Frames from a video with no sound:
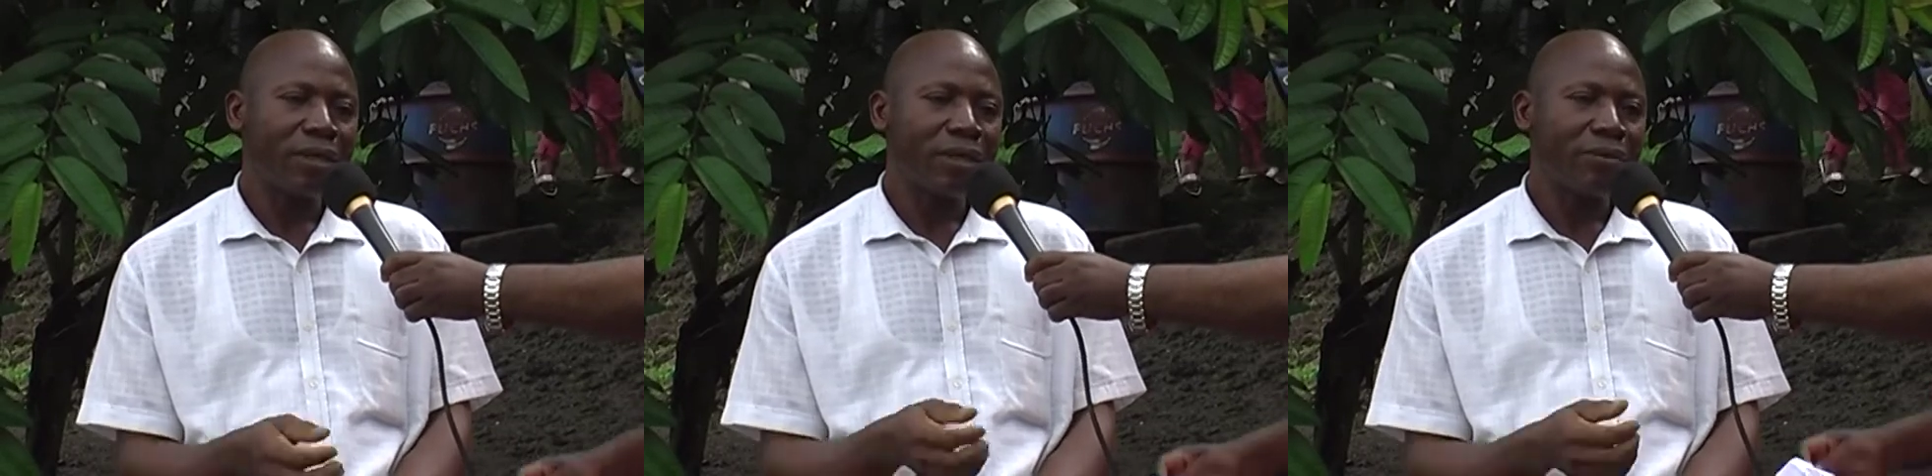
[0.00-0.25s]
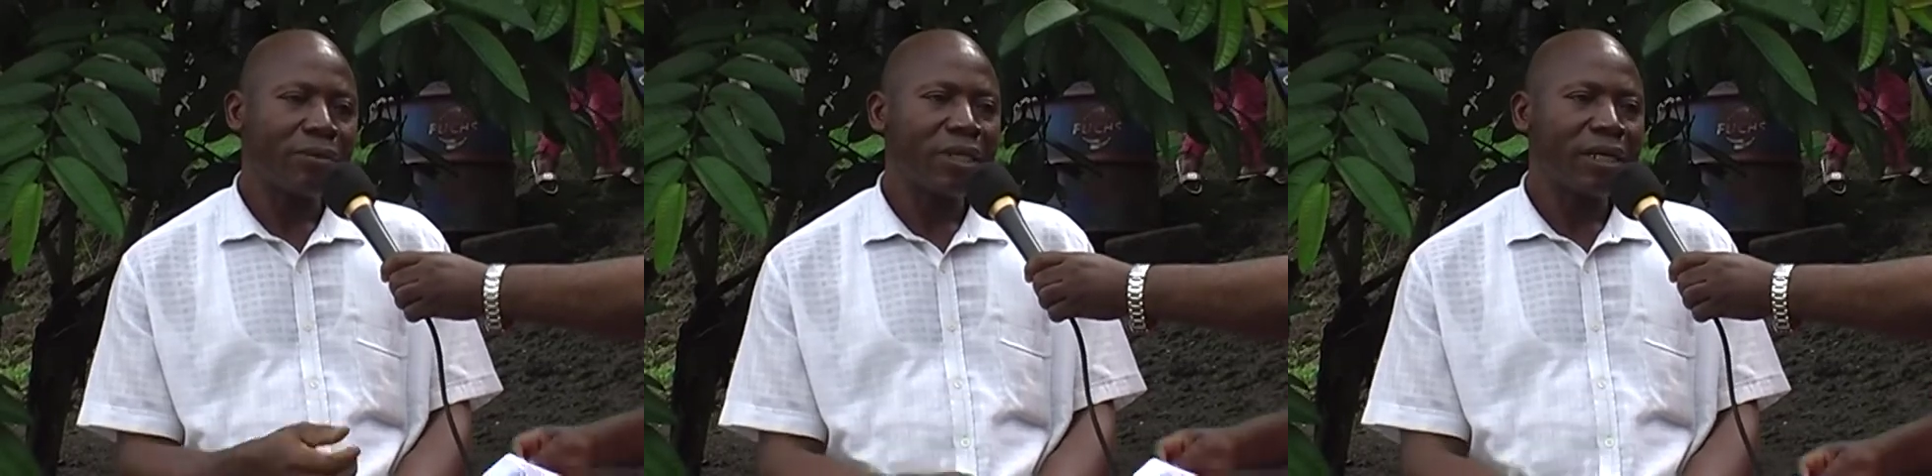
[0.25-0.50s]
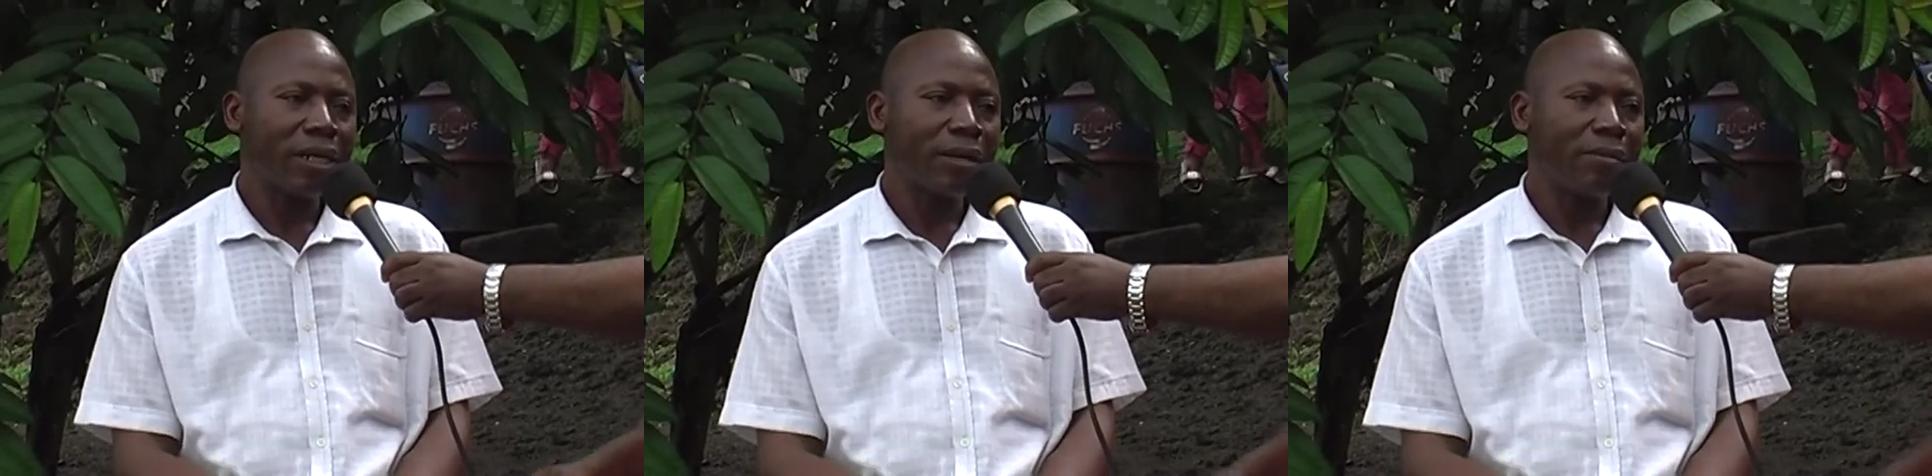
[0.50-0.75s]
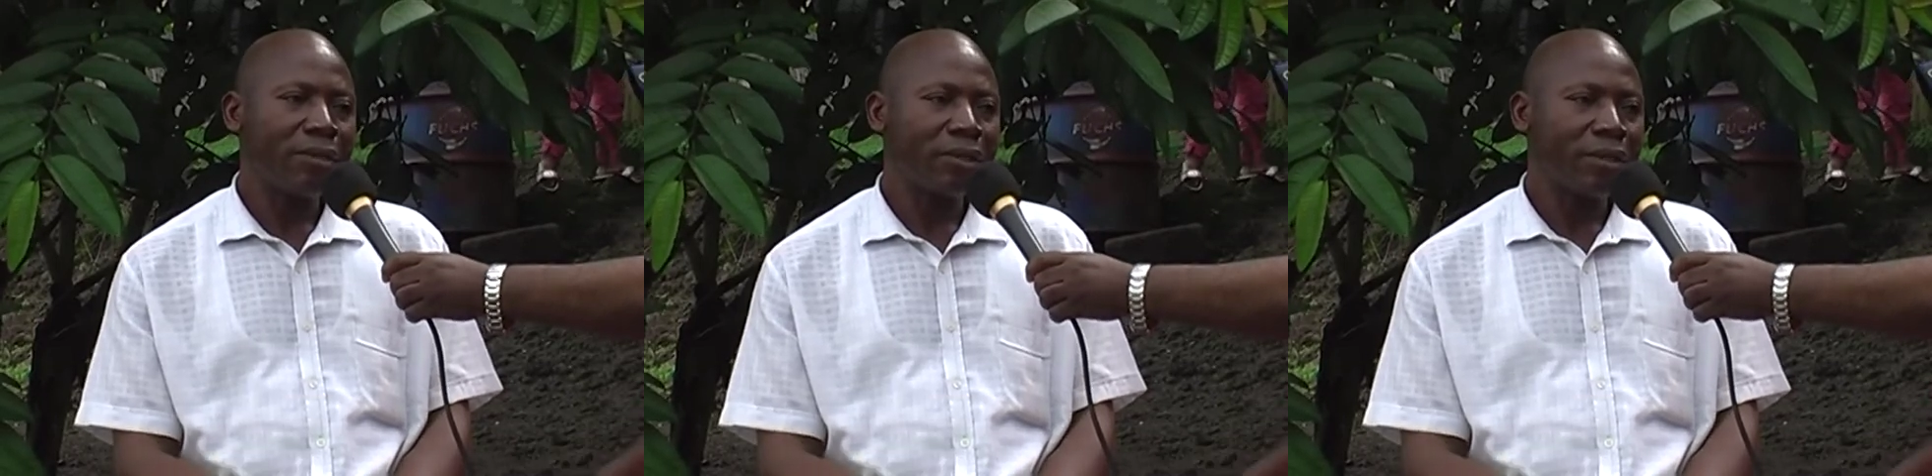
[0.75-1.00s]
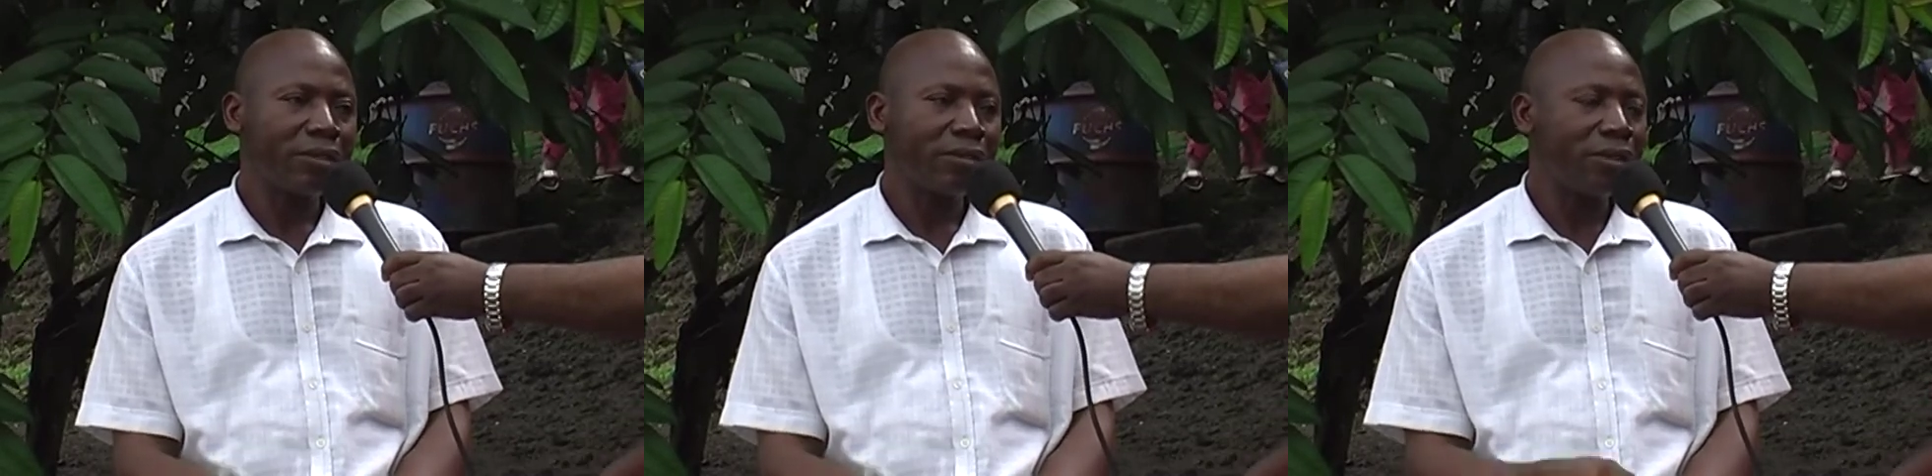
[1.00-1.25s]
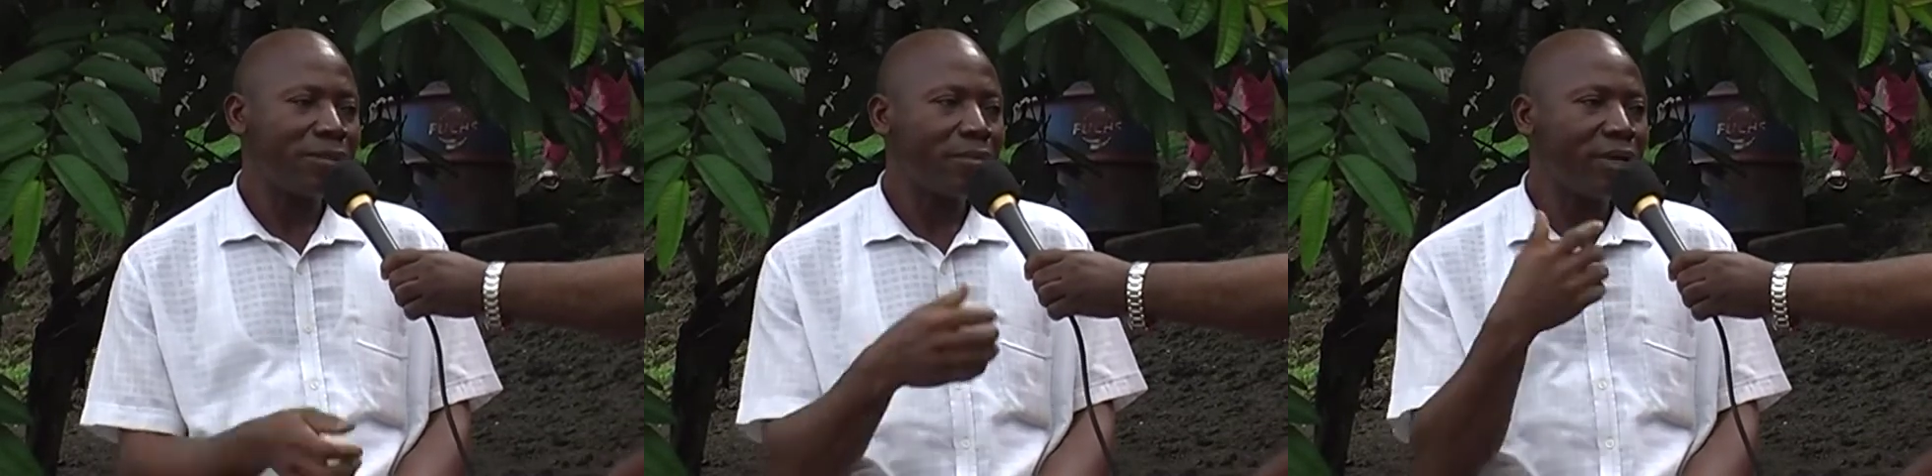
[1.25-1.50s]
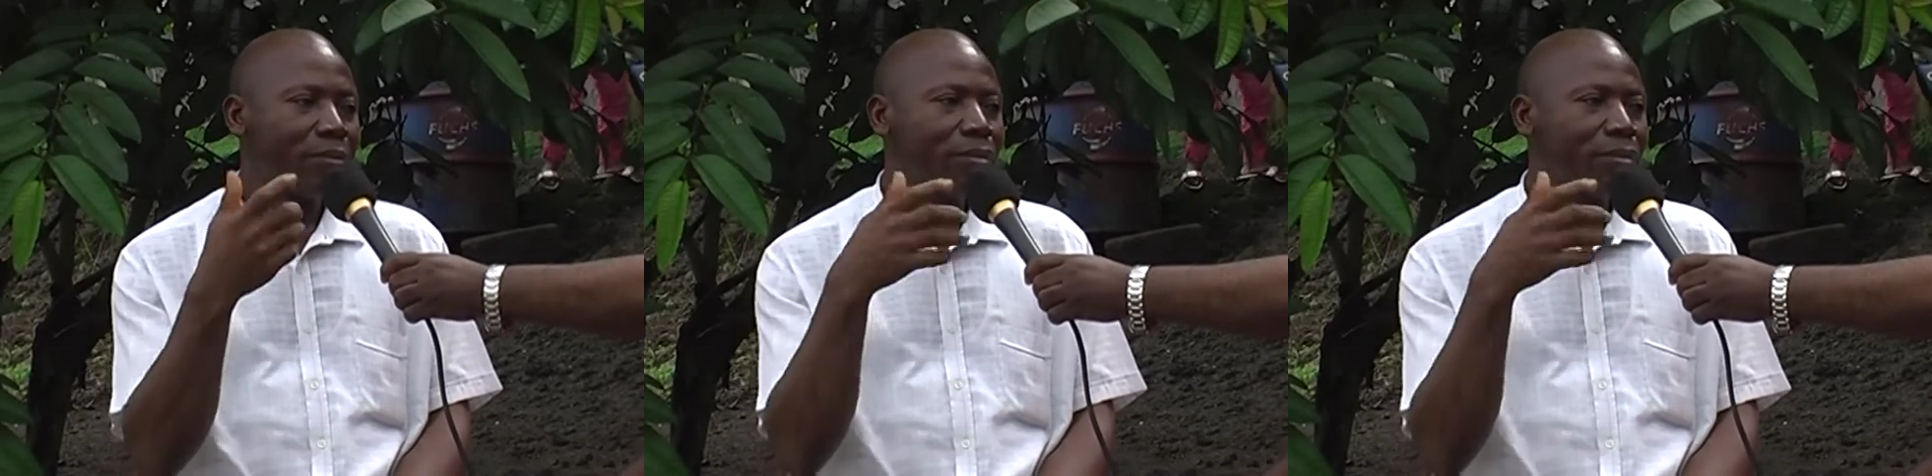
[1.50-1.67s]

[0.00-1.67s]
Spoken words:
what comes out from